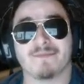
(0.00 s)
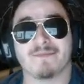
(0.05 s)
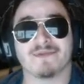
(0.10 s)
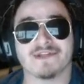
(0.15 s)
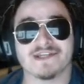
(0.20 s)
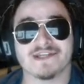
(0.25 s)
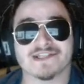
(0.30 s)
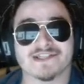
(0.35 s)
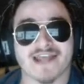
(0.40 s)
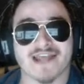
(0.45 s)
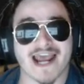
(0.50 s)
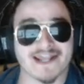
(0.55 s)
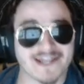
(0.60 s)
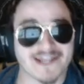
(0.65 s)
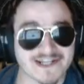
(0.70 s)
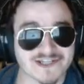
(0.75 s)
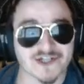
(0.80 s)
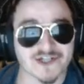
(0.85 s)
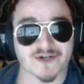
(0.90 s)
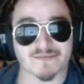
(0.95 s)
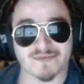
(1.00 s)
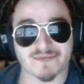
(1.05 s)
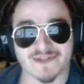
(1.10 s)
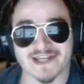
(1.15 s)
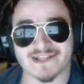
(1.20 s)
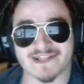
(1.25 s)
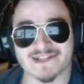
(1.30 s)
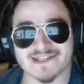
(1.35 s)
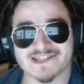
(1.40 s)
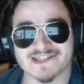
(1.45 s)
Please add that to your
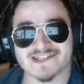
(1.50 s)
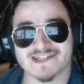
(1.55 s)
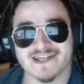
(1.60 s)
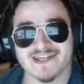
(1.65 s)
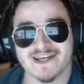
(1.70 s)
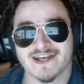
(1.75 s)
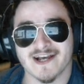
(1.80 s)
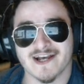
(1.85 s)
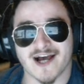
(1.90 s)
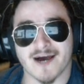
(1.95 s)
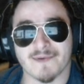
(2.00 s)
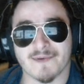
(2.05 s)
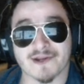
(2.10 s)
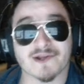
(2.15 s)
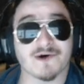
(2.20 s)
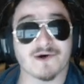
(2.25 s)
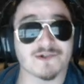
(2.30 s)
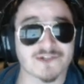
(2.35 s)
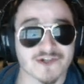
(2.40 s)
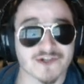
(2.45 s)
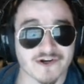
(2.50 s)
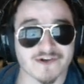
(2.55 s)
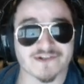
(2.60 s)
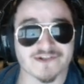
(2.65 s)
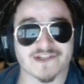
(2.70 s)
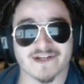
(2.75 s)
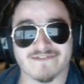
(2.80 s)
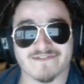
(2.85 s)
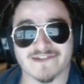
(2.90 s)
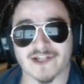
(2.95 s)
playlist and culture
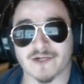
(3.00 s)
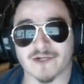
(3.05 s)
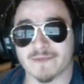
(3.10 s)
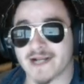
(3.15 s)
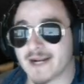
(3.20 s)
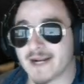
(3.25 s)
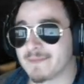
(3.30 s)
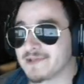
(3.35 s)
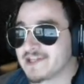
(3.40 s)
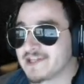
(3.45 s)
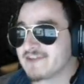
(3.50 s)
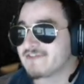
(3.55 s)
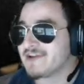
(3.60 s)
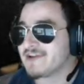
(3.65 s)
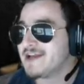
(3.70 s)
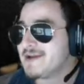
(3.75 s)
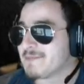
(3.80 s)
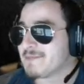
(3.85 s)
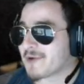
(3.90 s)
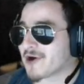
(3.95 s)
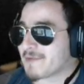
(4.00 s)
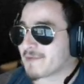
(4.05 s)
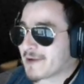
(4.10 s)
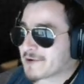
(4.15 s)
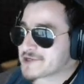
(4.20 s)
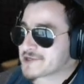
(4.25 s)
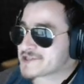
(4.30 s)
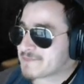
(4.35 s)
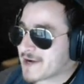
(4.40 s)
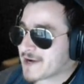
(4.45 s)
yourself a little bit. I believe part of my
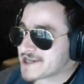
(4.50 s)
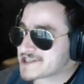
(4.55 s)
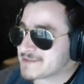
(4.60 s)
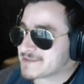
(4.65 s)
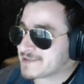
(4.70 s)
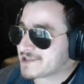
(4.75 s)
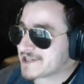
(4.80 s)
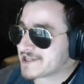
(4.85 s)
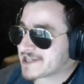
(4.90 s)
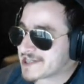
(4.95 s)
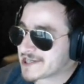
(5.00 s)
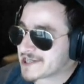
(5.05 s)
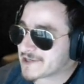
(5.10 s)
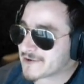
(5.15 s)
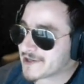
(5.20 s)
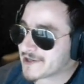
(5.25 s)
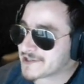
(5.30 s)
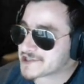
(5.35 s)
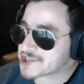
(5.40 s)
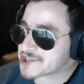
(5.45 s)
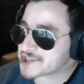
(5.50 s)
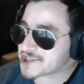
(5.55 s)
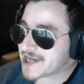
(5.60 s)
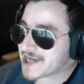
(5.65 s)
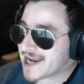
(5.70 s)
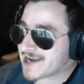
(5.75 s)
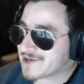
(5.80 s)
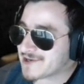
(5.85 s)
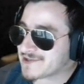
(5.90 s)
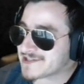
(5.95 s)
responsibility here on this
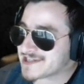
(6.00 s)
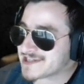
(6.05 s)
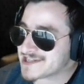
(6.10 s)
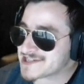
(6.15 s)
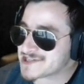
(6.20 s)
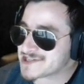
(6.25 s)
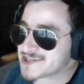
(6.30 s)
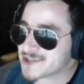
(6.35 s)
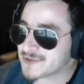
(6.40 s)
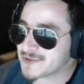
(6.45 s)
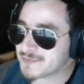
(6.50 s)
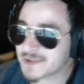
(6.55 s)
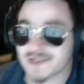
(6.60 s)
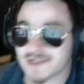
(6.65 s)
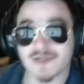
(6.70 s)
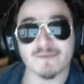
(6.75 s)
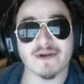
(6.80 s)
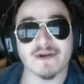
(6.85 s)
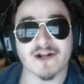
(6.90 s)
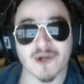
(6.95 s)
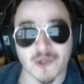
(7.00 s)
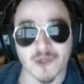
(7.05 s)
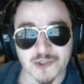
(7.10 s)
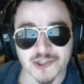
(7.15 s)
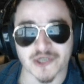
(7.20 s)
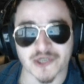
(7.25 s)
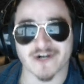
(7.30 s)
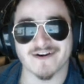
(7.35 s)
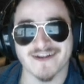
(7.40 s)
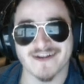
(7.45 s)
channel is to put a little bit of
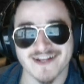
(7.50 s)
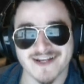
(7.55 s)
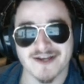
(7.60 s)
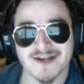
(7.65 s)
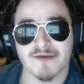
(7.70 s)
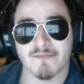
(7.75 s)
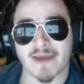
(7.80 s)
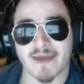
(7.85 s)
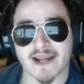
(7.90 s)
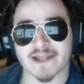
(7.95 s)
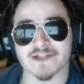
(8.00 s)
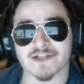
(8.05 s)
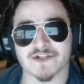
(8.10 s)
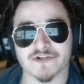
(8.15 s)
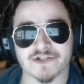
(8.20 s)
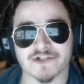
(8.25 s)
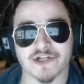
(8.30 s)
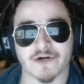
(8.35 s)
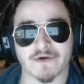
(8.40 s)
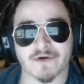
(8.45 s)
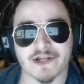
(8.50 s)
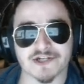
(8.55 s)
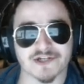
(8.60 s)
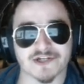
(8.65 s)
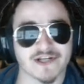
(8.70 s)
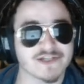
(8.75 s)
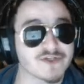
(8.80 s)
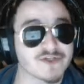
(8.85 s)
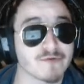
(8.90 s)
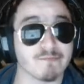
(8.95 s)
culture back into your
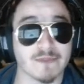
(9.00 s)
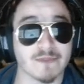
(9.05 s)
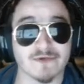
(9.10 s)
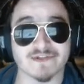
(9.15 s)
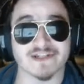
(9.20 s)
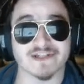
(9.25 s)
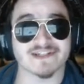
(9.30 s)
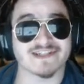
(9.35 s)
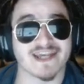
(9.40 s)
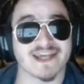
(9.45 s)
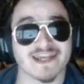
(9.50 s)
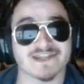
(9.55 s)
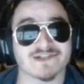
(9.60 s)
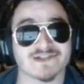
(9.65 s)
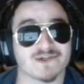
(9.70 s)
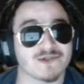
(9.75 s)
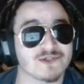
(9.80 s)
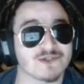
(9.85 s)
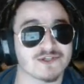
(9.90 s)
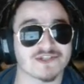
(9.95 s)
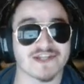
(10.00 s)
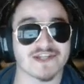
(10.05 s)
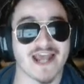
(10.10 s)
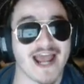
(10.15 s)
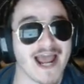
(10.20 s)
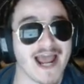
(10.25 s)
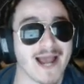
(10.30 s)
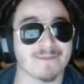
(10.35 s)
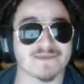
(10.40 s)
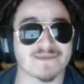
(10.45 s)
generation, as your music tastes are just
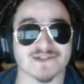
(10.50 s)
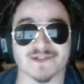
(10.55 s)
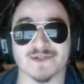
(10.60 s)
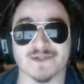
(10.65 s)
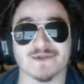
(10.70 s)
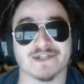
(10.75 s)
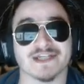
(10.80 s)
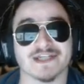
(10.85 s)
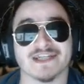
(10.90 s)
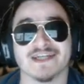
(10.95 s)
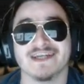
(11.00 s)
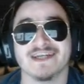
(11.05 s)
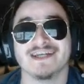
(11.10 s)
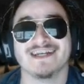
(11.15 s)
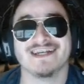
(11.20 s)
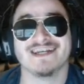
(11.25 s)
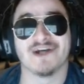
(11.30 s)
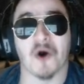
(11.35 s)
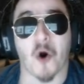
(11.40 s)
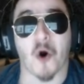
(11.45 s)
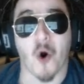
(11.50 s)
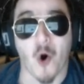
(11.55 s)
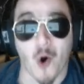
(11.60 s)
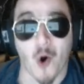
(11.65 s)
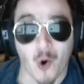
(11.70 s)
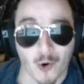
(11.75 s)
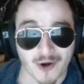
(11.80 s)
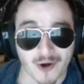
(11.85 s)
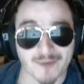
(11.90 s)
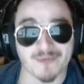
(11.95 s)
absolutely
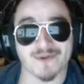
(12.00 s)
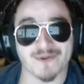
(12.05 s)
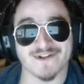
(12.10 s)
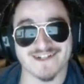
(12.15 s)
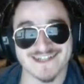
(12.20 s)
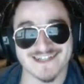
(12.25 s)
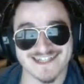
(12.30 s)
horrible.